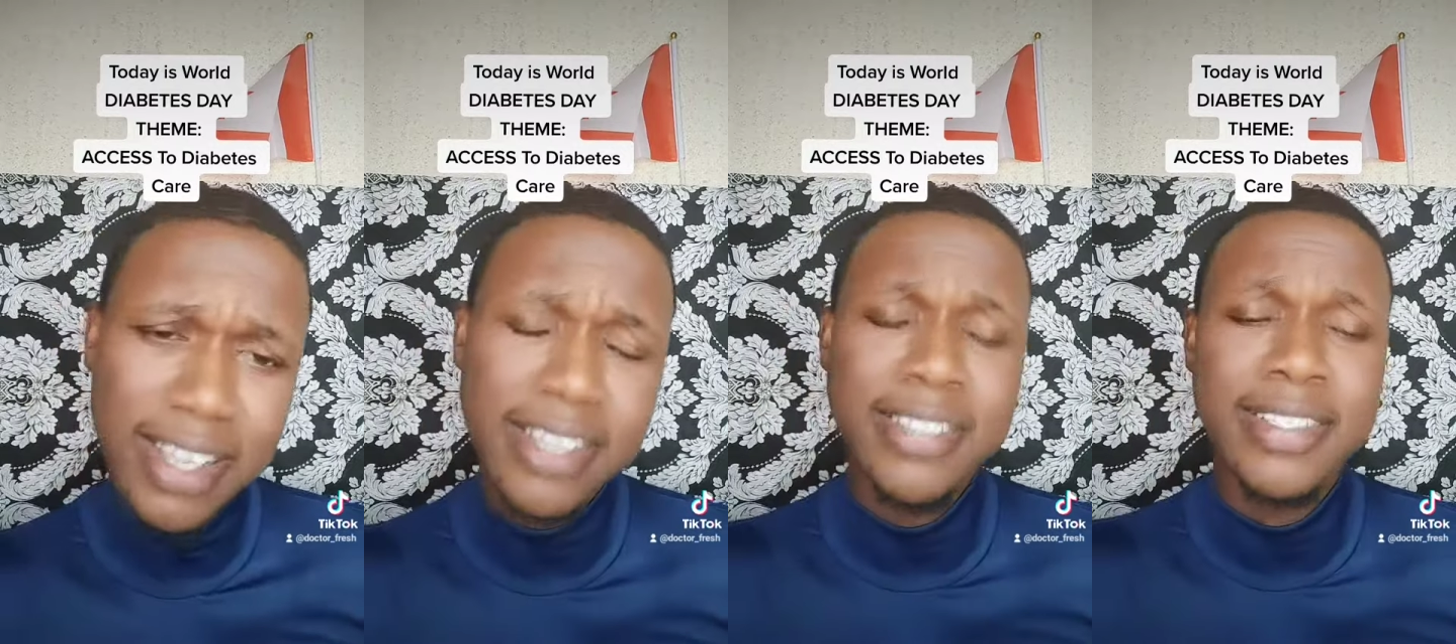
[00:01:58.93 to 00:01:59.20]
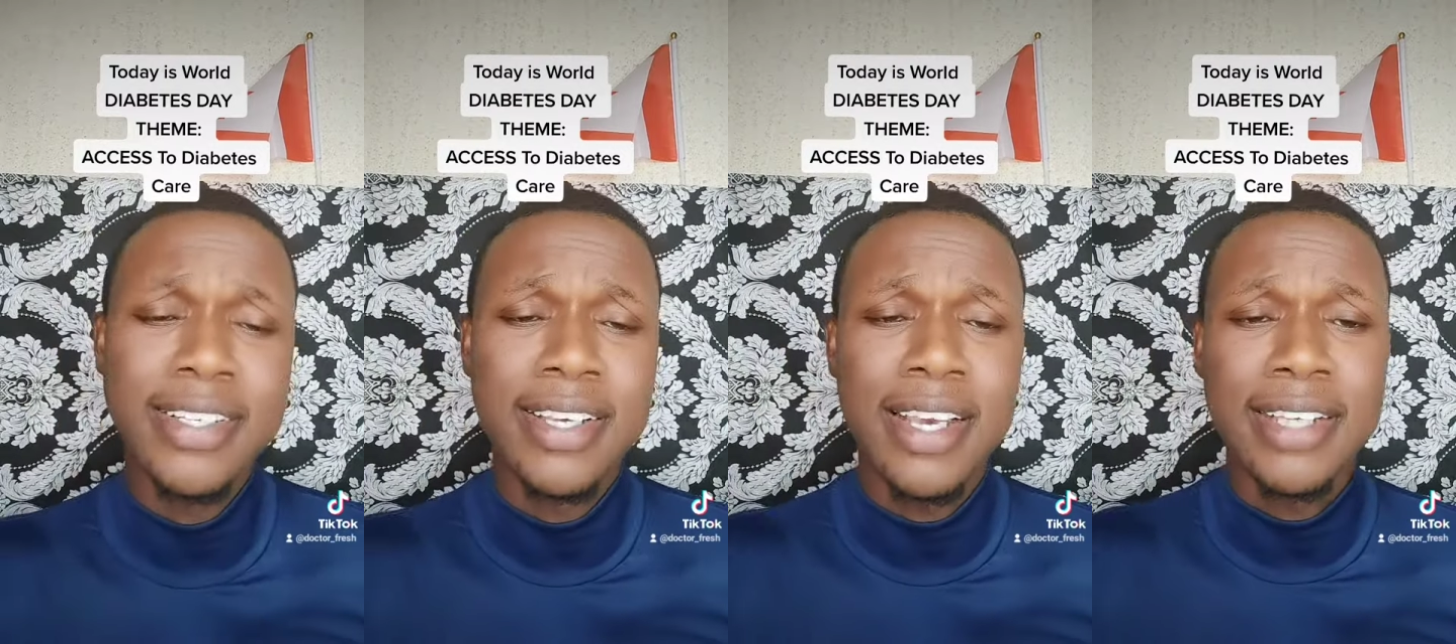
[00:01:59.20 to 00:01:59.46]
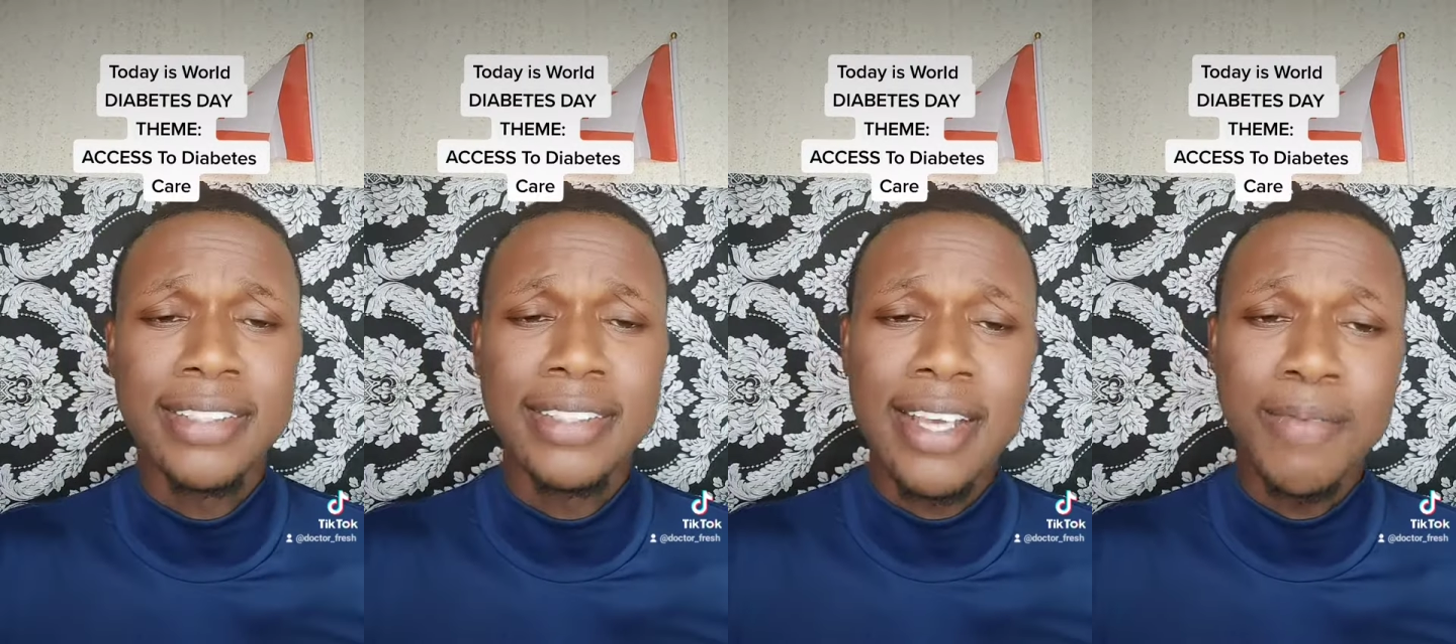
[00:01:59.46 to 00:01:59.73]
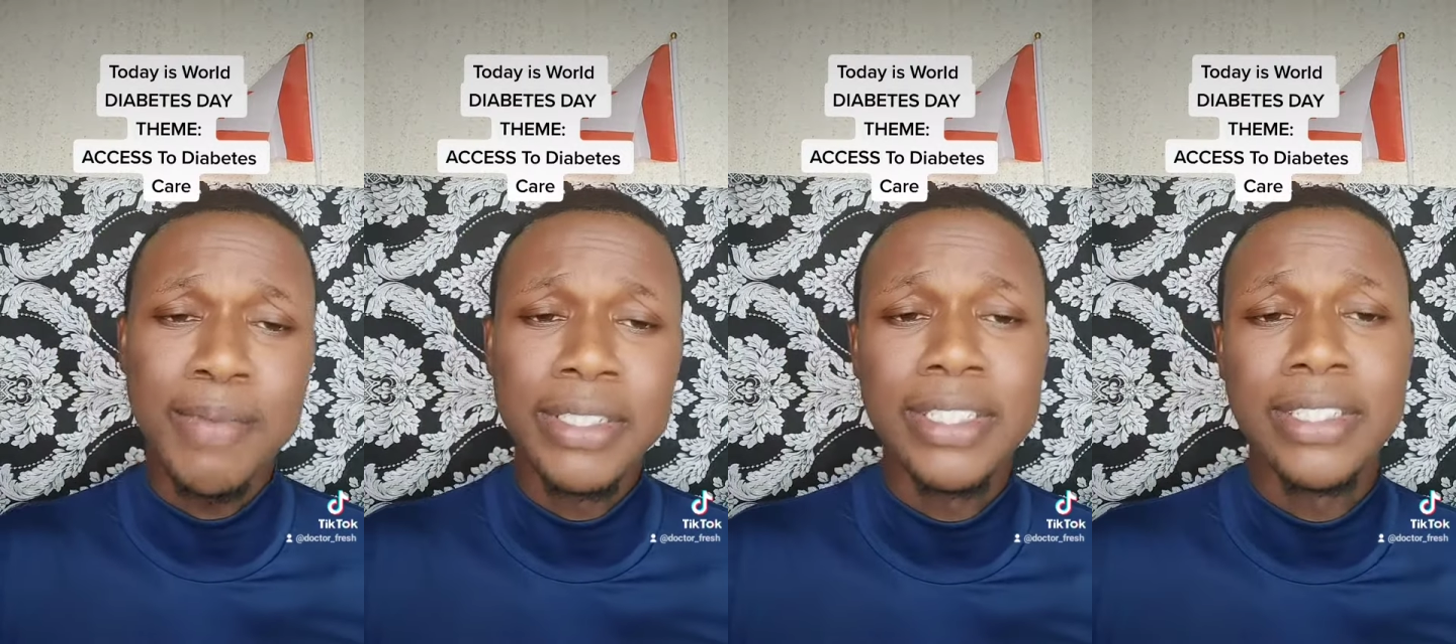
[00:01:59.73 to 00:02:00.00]
kidney as
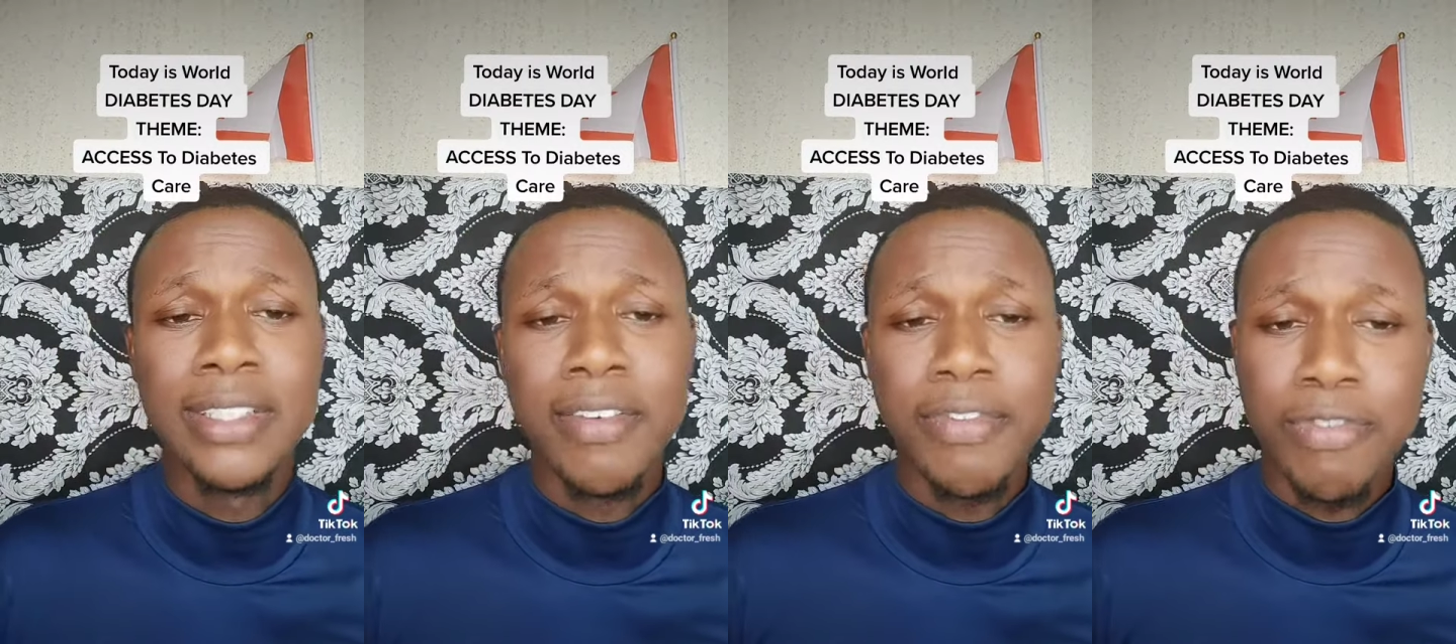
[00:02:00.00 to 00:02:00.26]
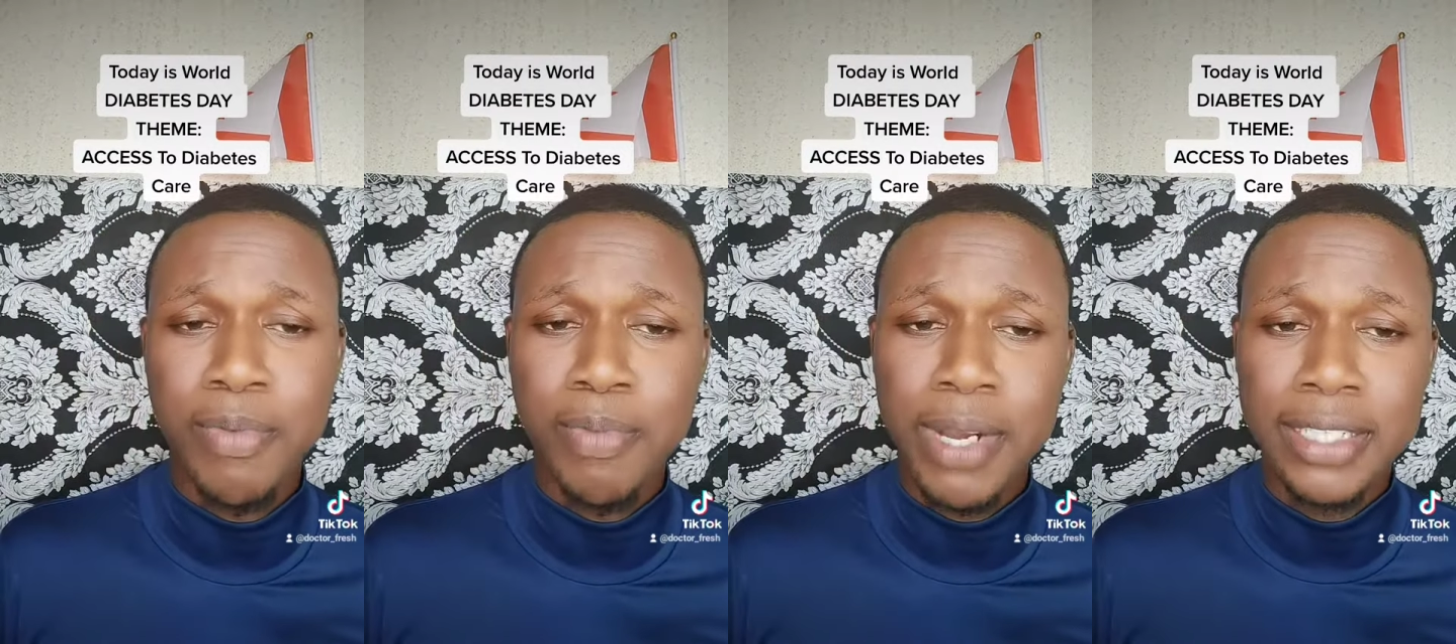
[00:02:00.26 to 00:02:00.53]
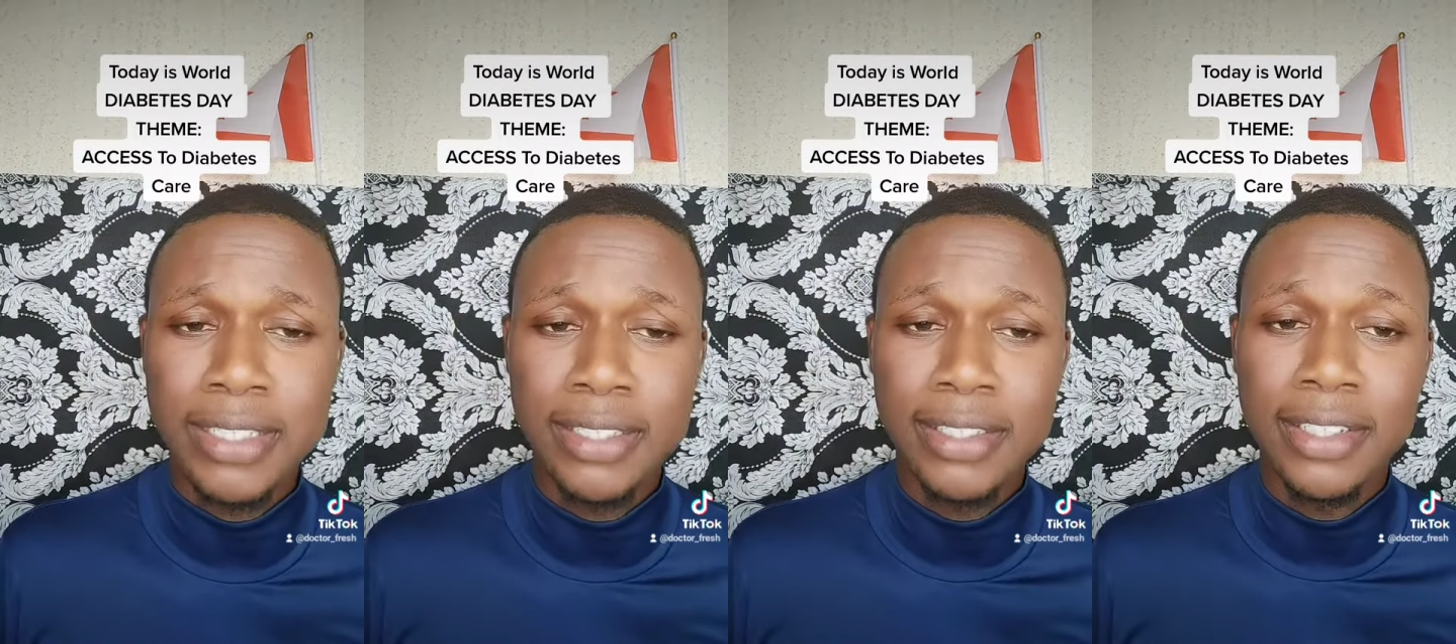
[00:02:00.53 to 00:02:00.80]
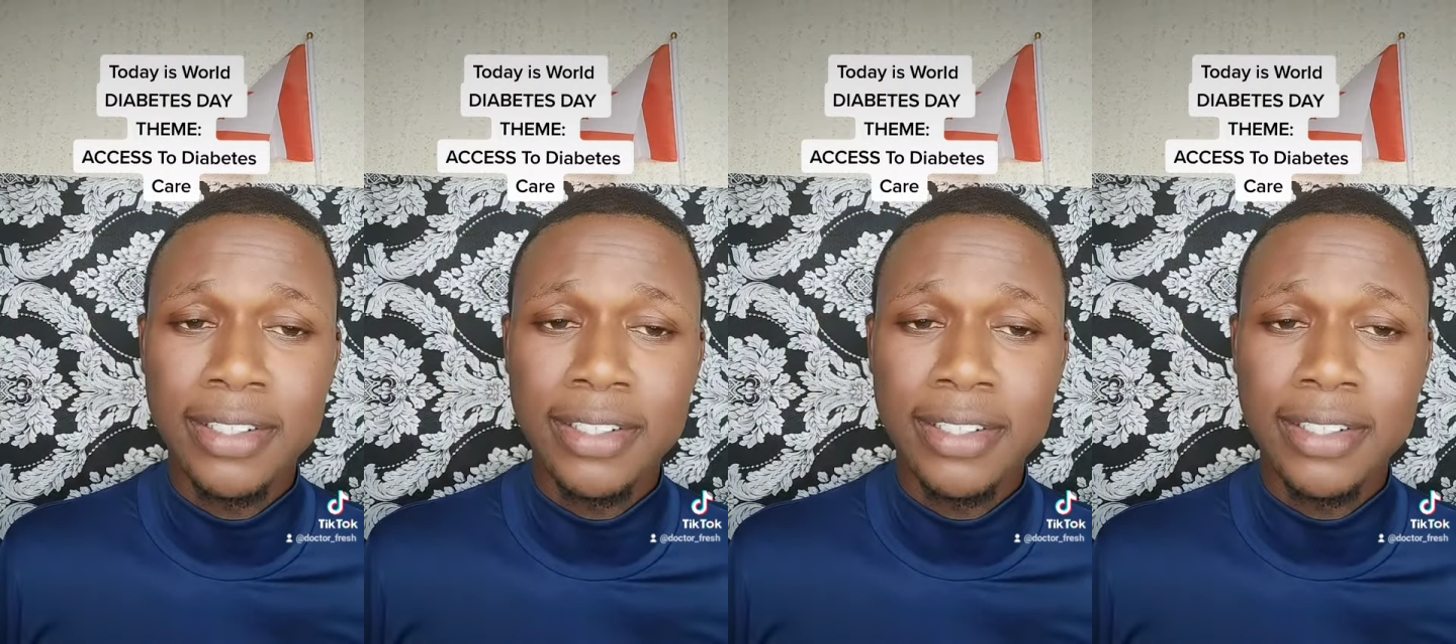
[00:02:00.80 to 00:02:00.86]
diabetic nephropathy.